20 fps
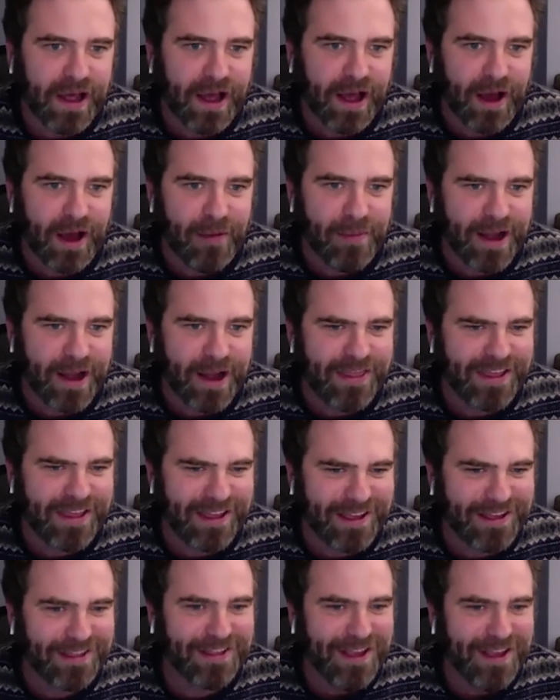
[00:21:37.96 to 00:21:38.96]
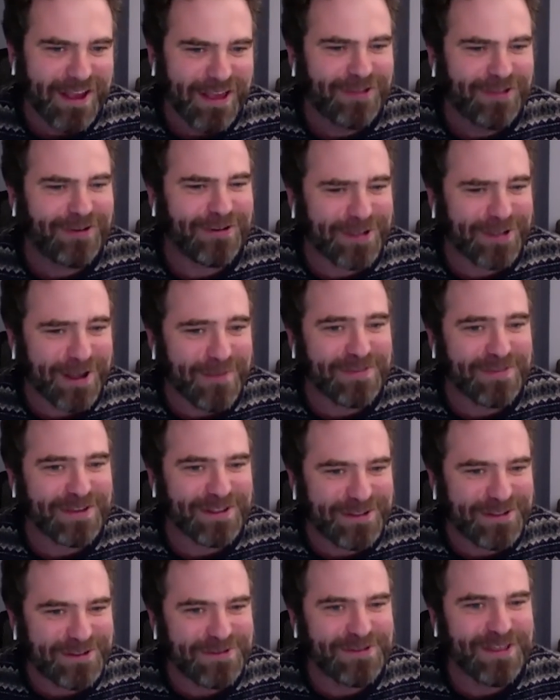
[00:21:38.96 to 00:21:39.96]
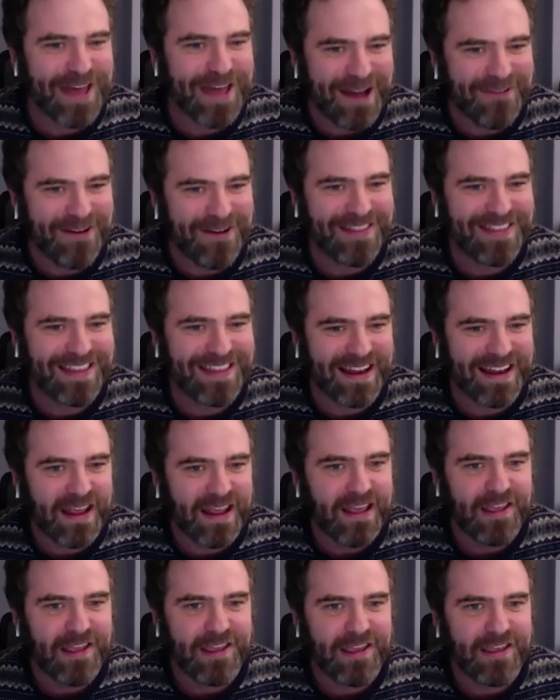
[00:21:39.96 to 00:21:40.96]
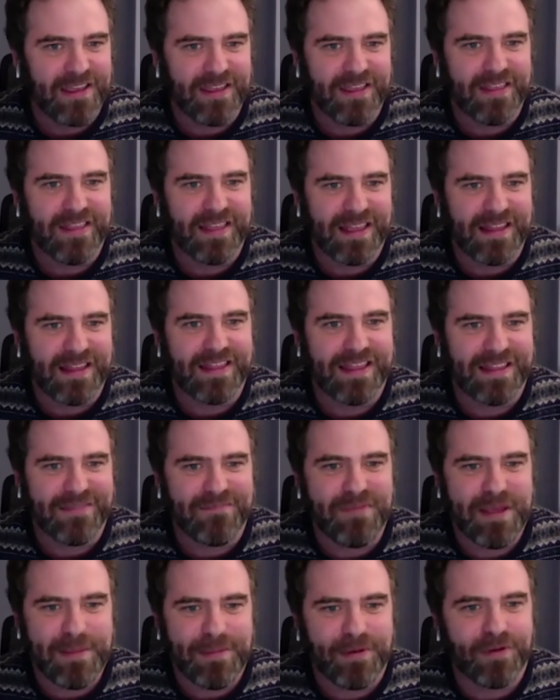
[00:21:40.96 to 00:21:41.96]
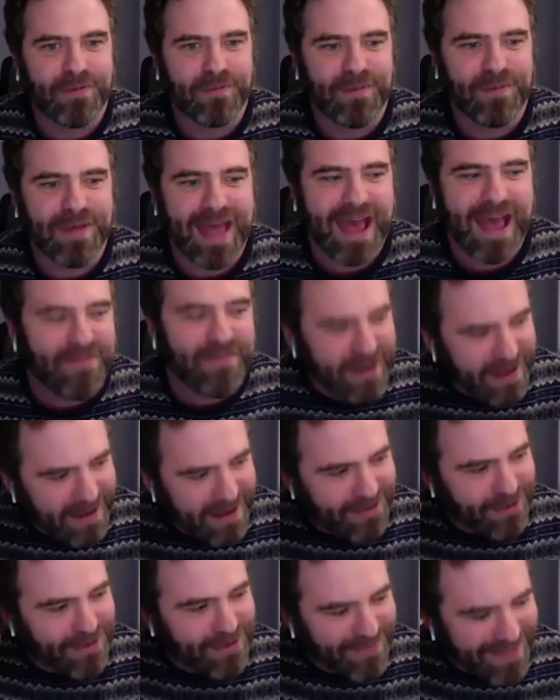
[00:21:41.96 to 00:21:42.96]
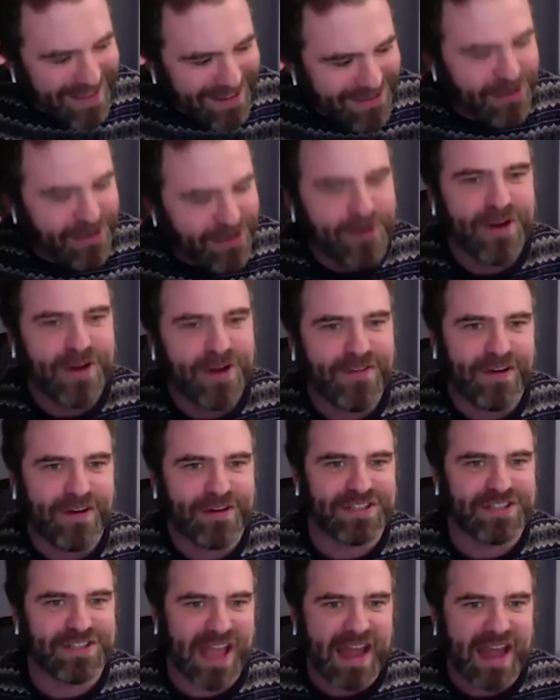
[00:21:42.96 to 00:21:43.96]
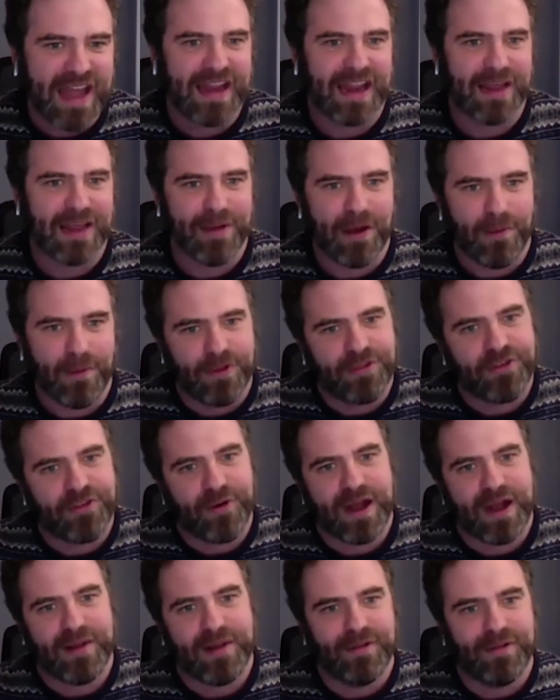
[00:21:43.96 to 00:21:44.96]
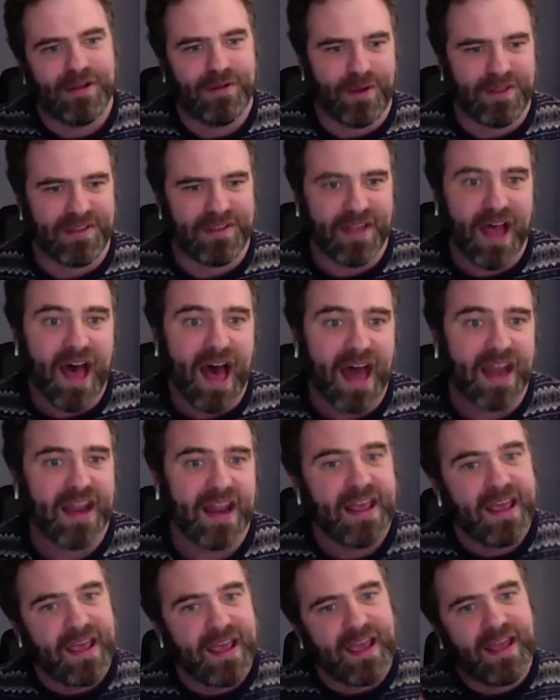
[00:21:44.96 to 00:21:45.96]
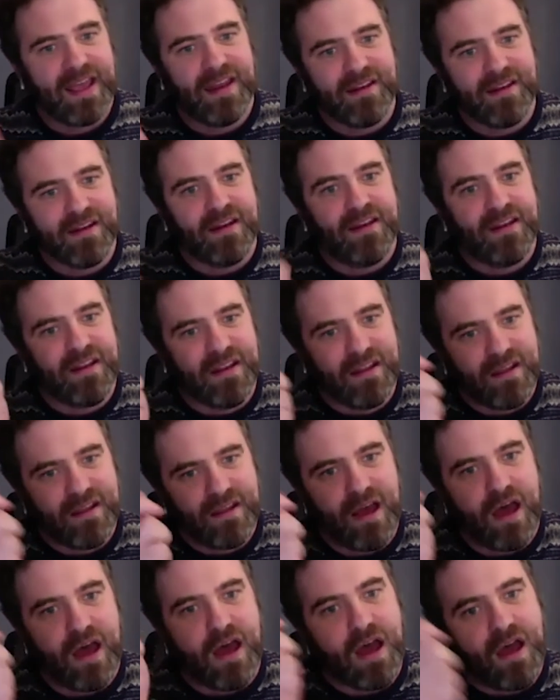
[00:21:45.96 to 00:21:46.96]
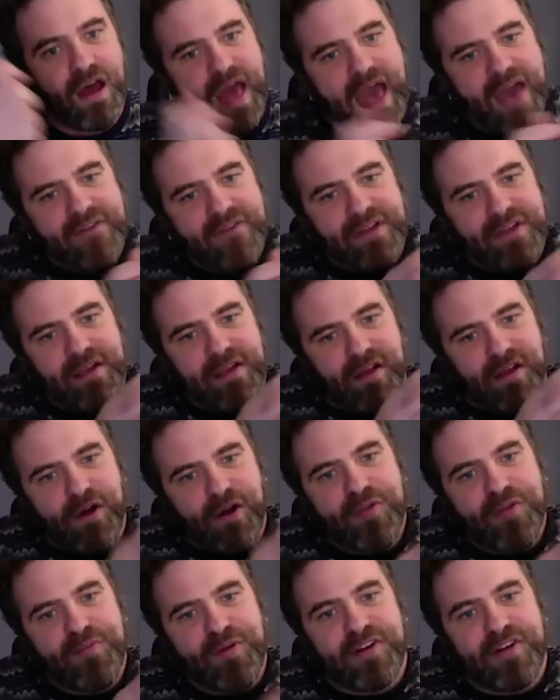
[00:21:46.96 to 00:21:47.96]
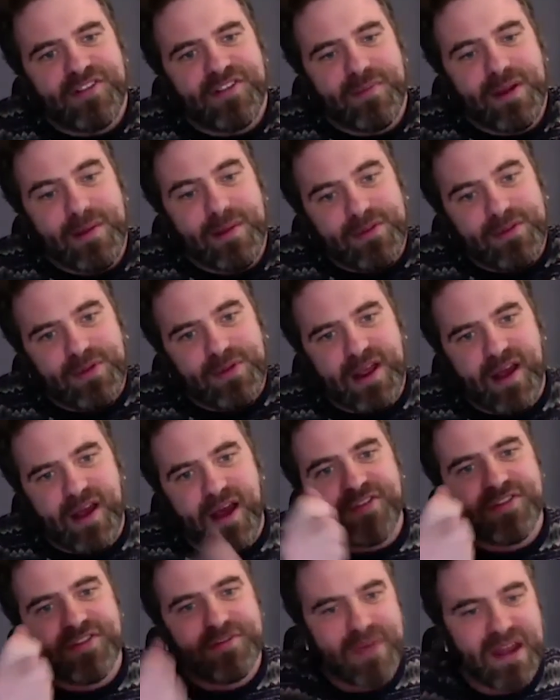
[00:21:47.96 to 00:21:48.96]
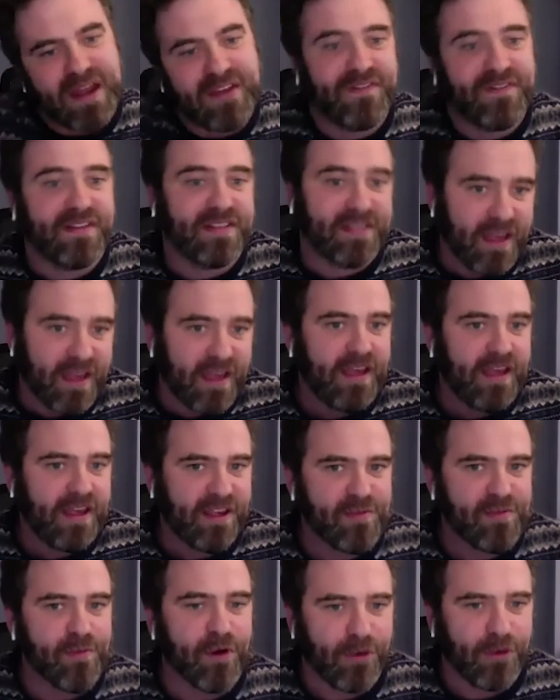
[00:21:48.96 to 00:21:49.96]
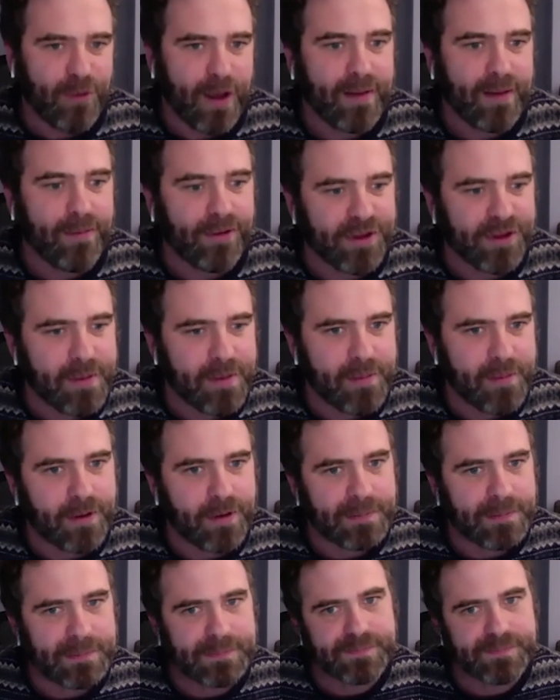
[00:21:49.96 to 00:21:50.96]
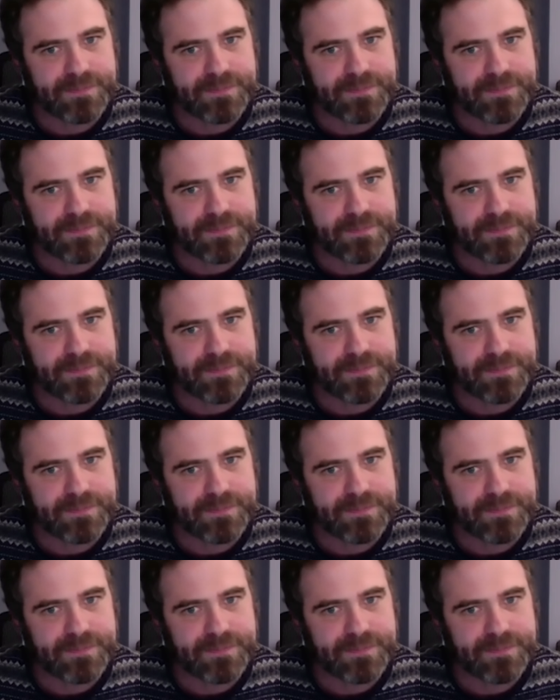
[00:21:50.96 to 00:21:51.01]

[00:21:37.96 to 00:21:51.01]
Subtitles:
And I think there's something to that, right? That people have a sort of intuitive understanding about what's credible and what's not. And having close proximity between costs and benefits is more credible to people.